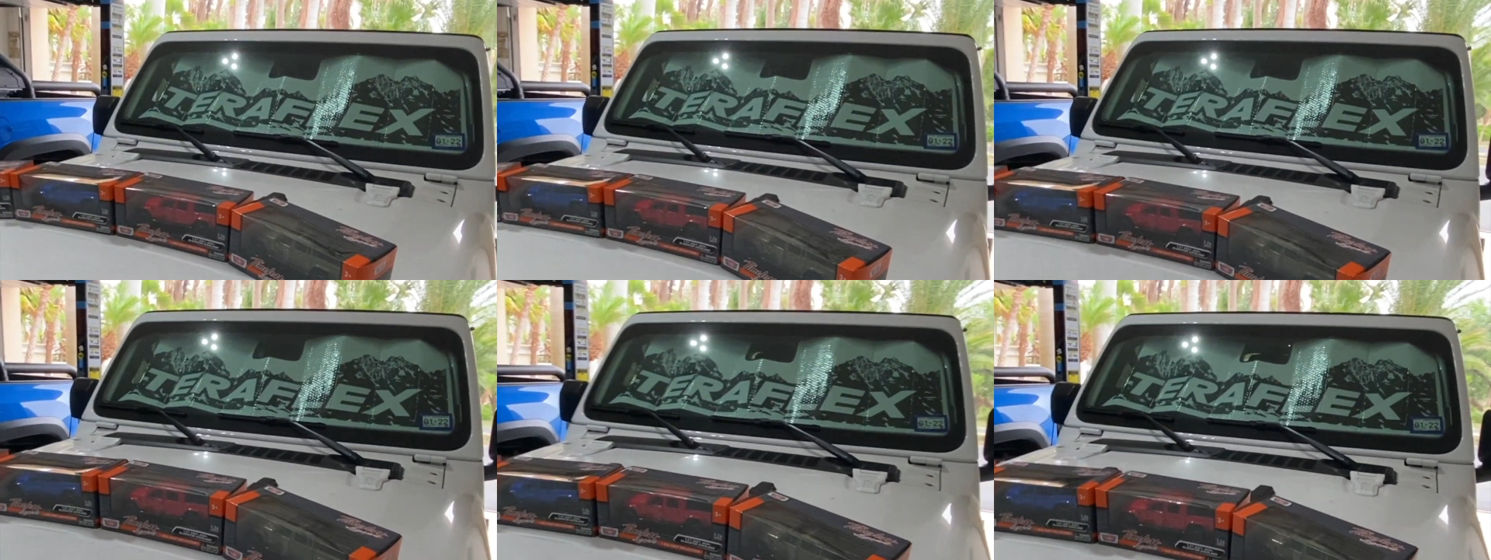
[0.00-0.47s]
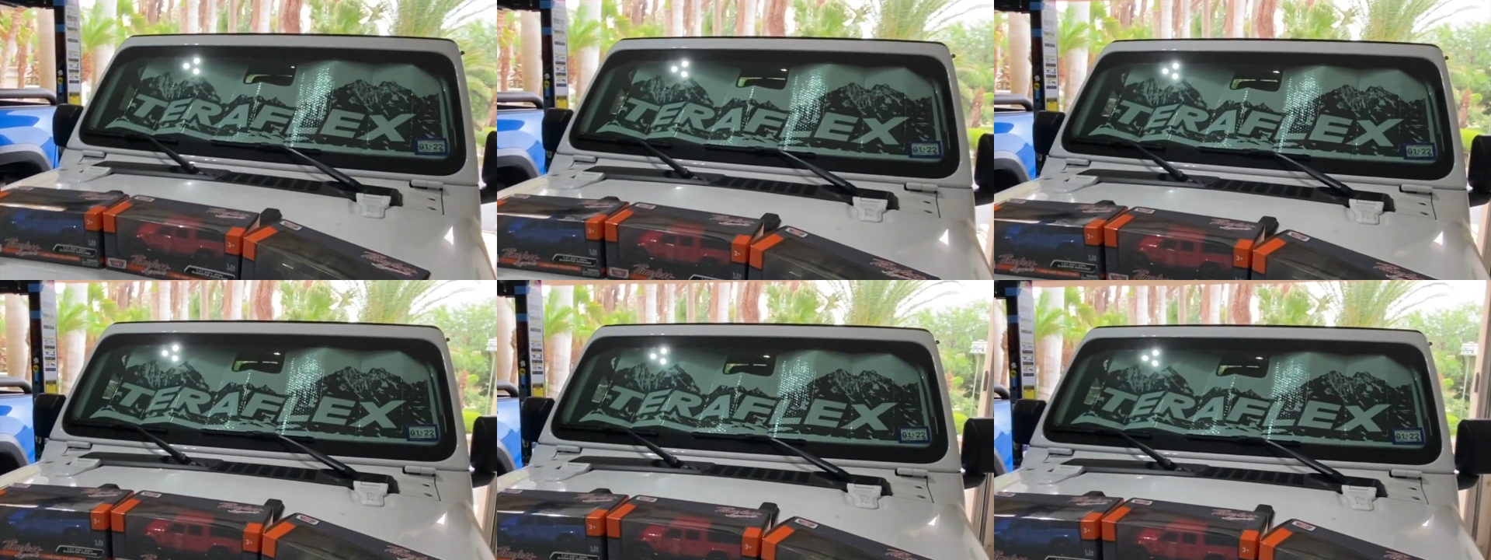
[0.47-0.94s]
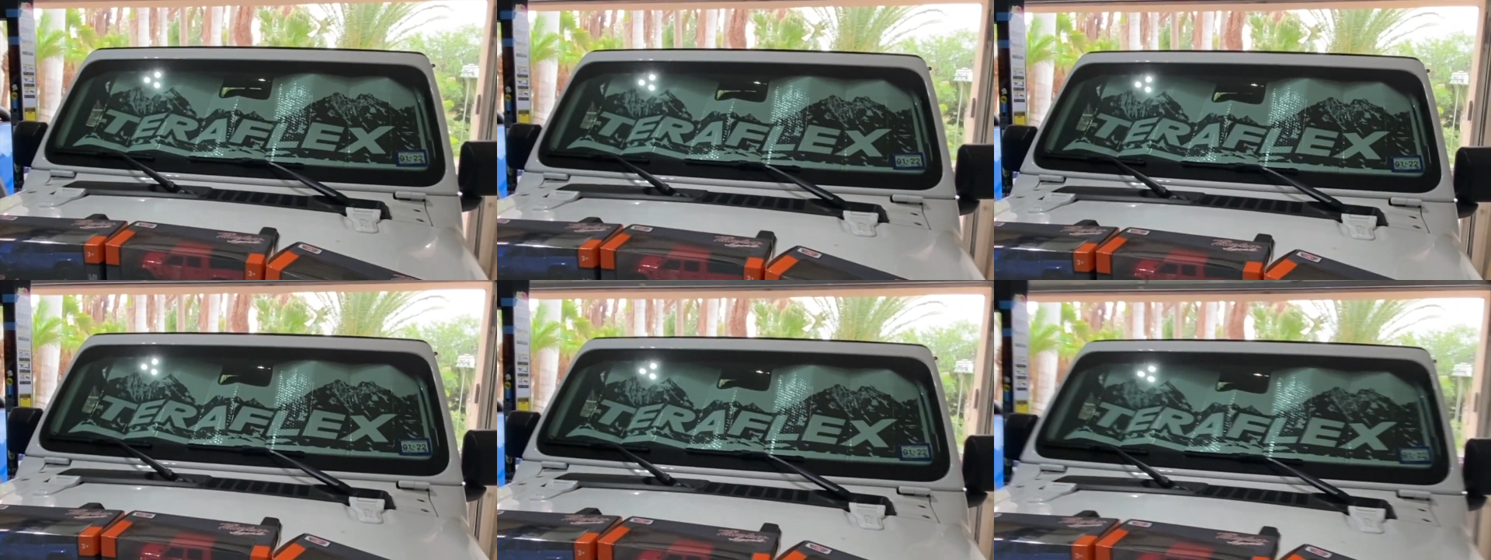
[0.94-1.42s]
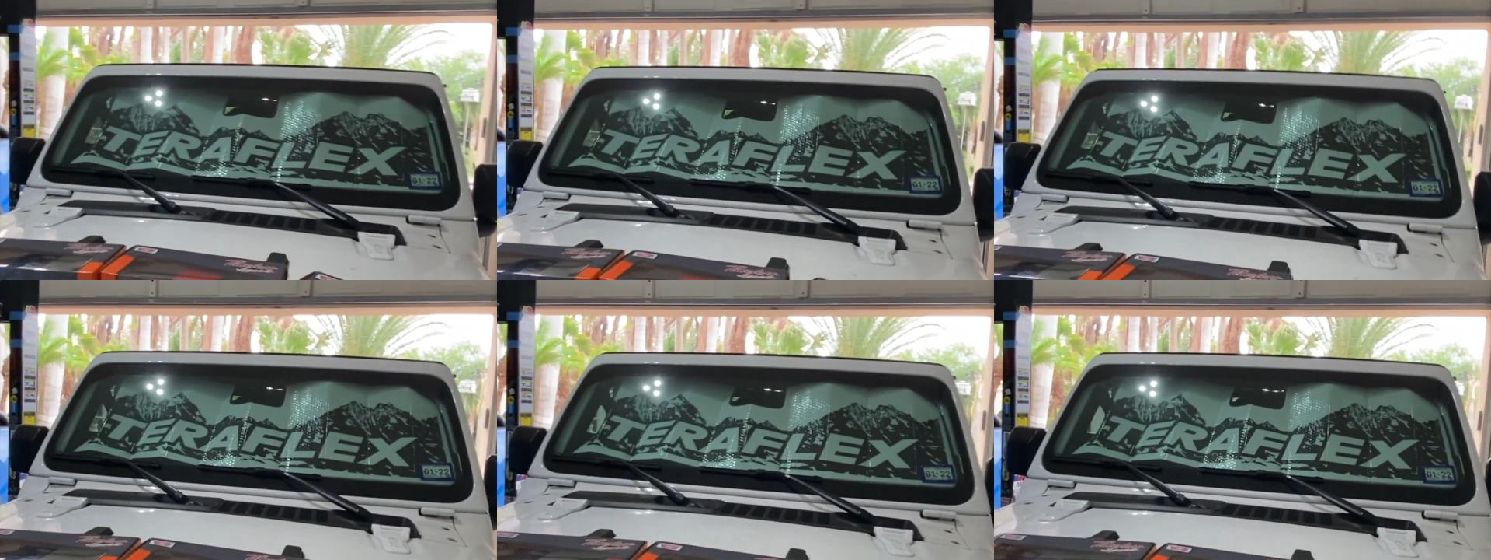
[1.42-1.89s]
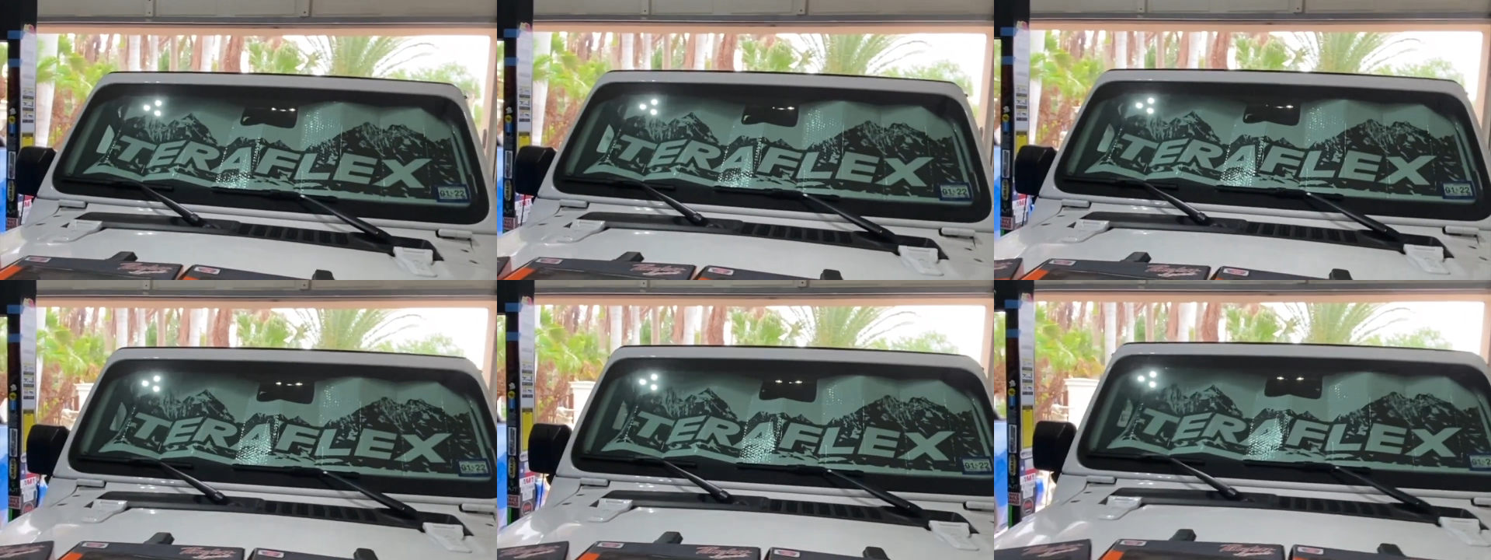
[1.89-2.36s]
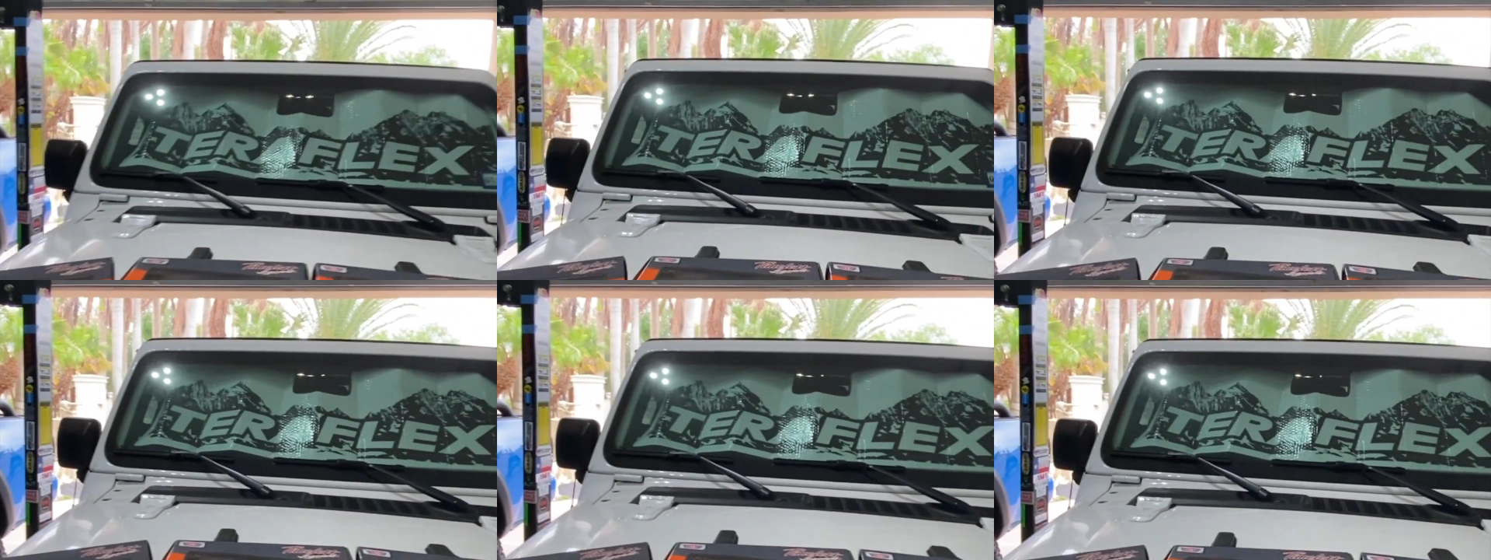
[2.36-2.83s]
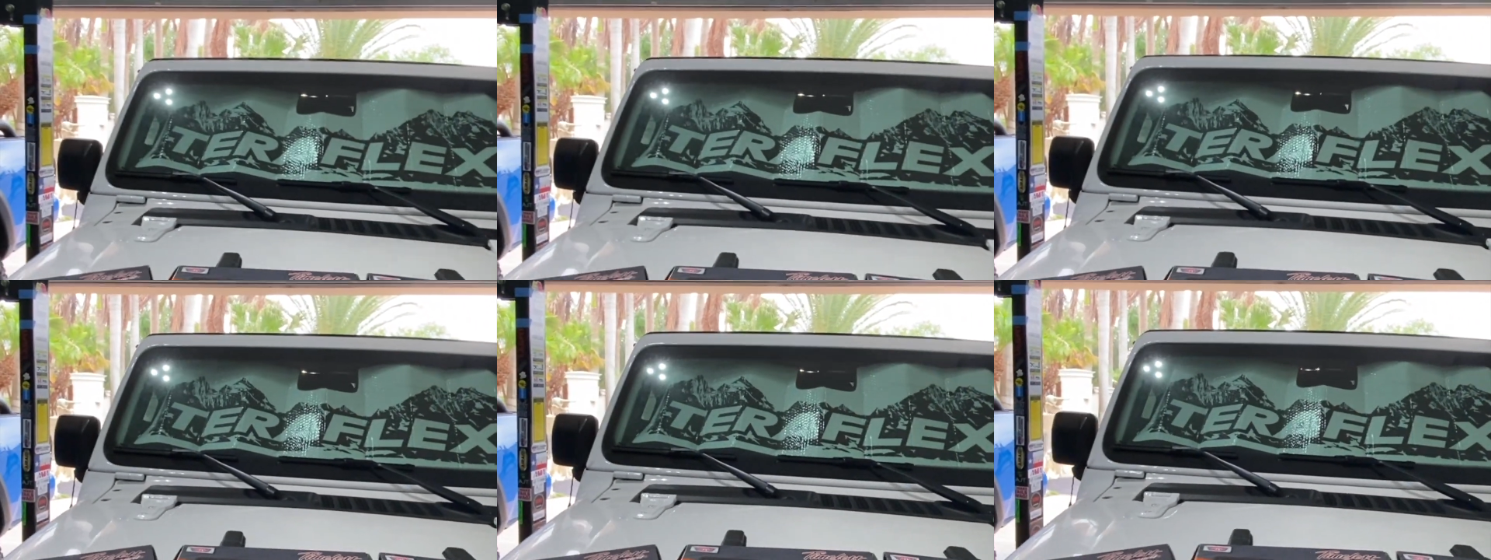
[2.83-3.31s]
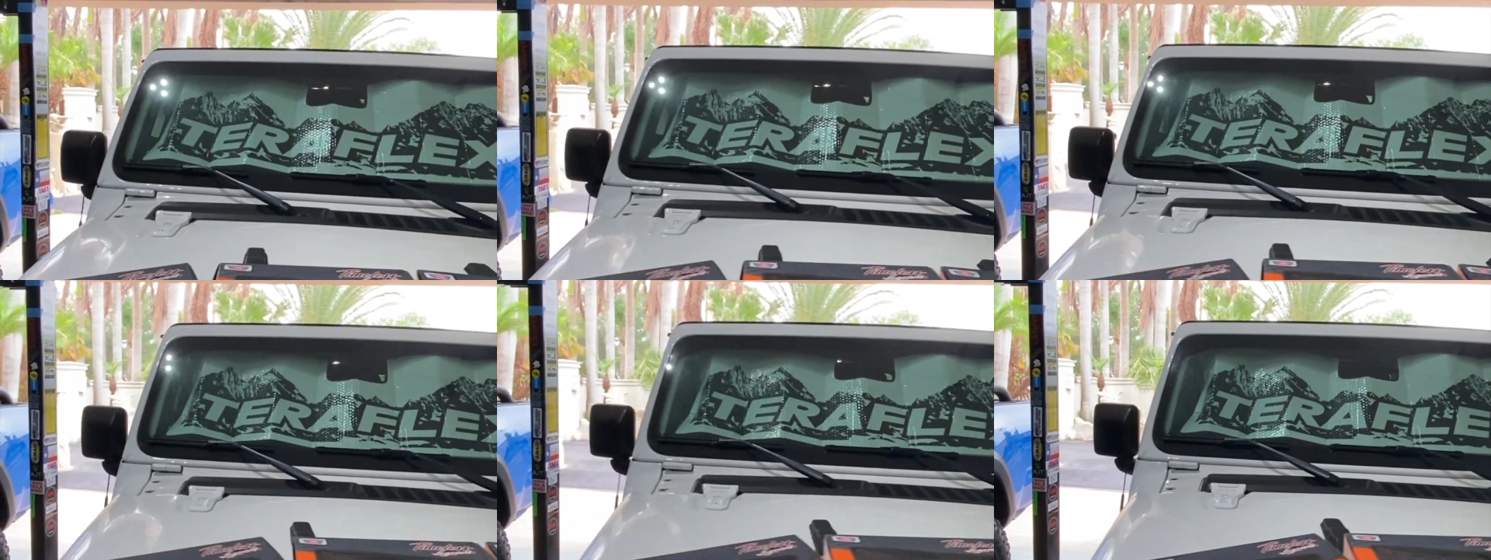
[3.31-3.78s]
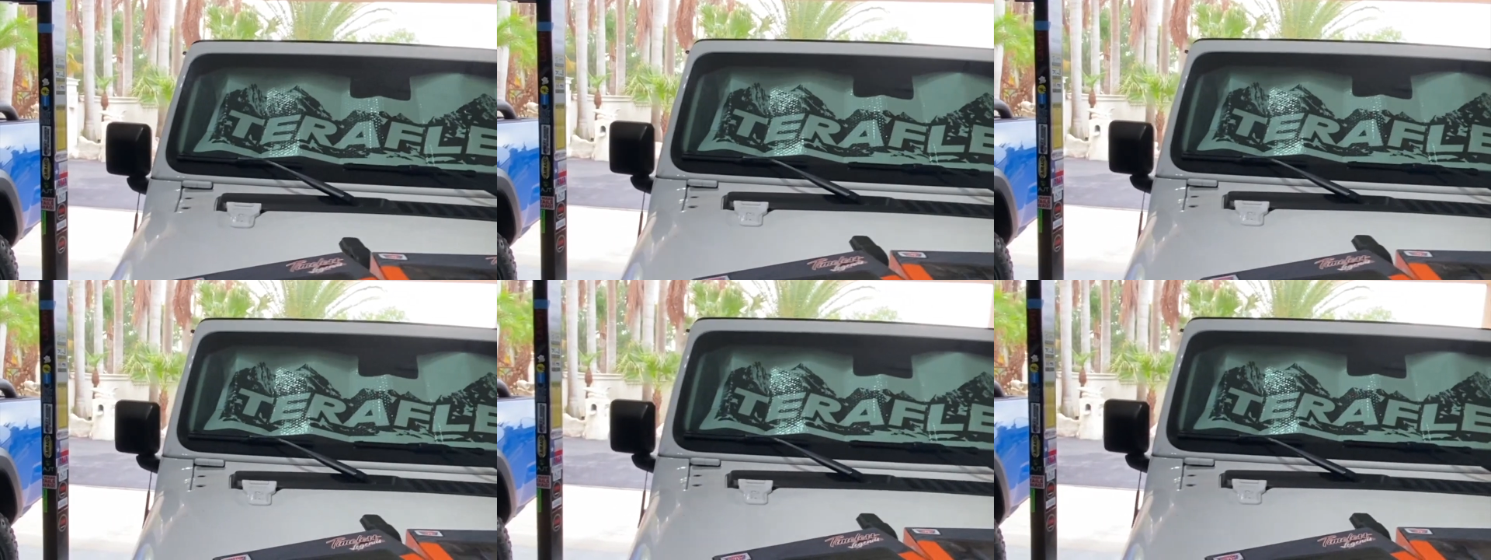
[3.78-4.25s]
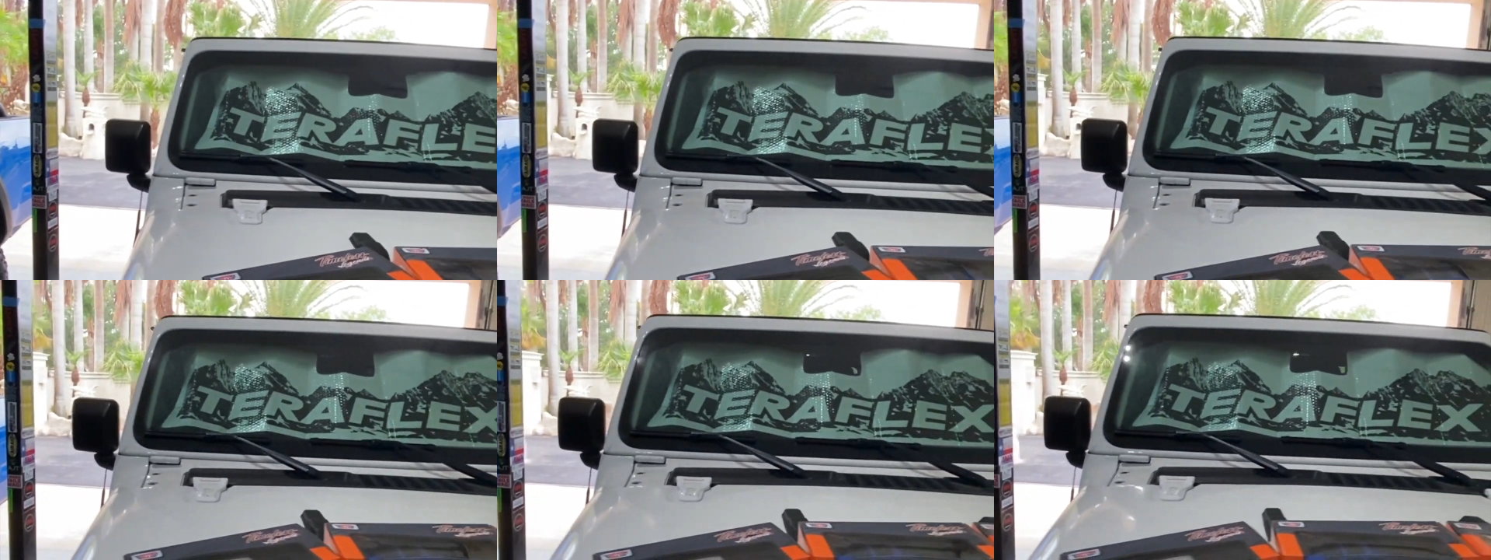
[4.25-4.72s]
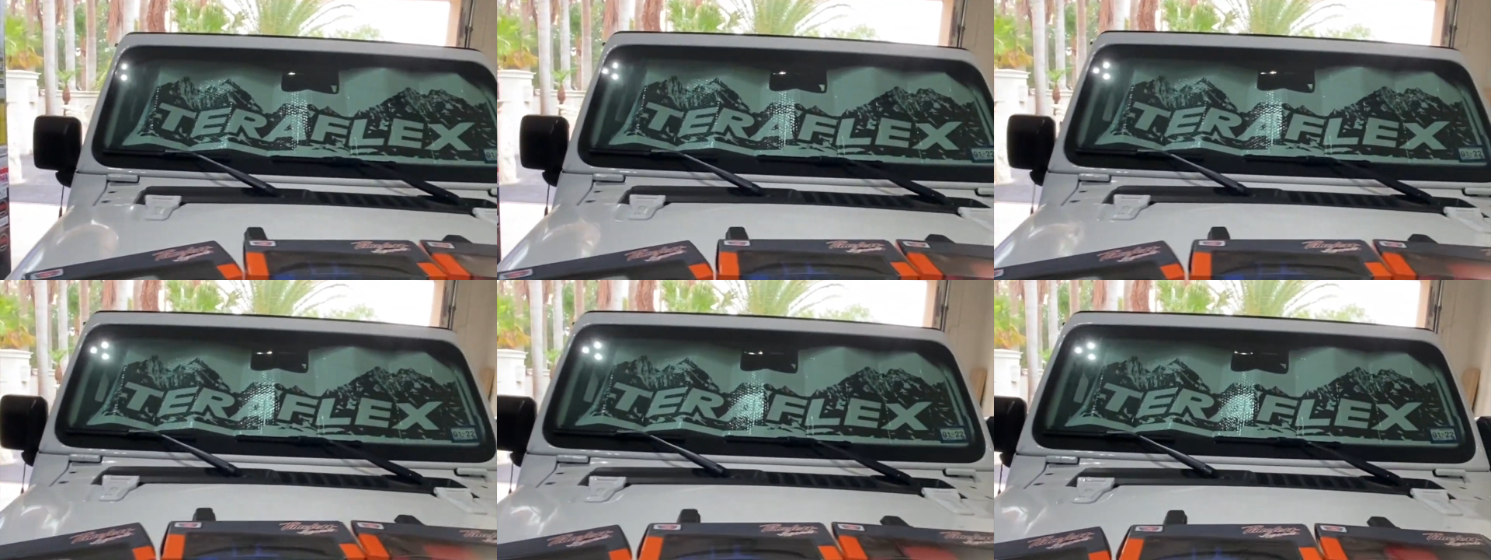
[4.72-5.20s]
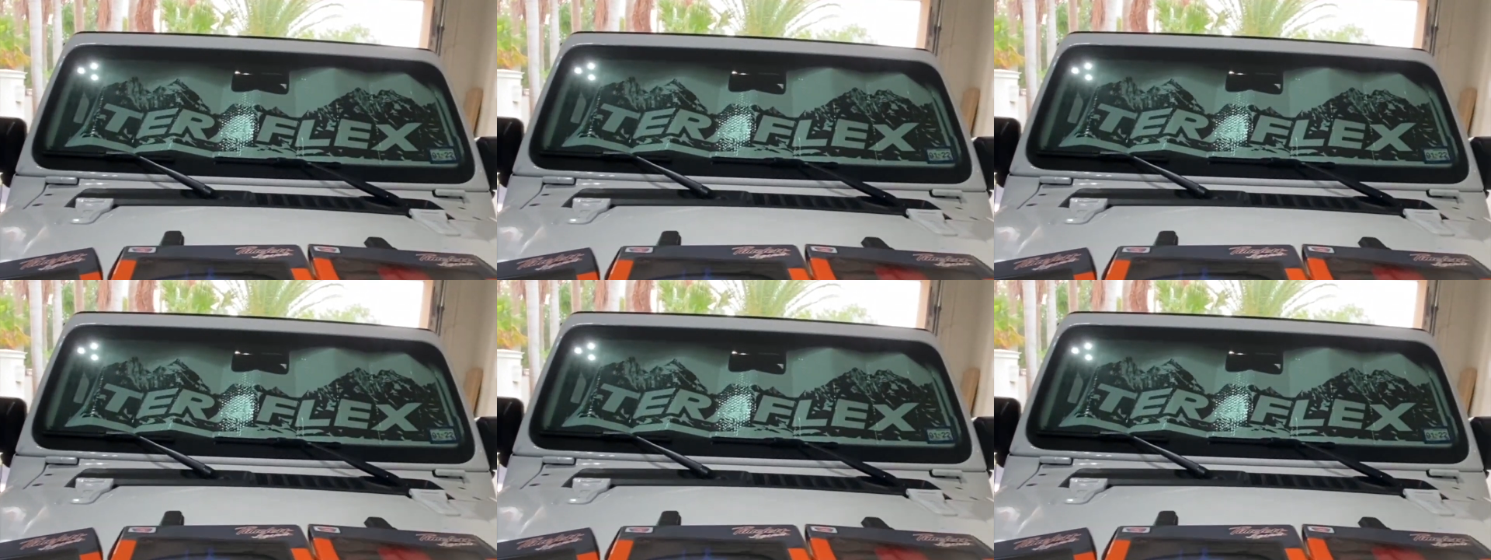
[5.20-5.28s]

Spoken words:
No face is visible, so there are no lips to read.